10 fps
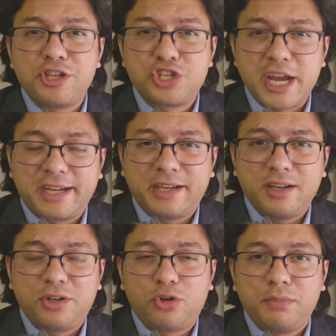
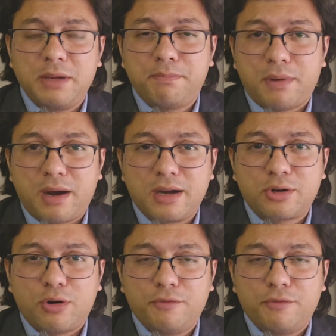rejected to be part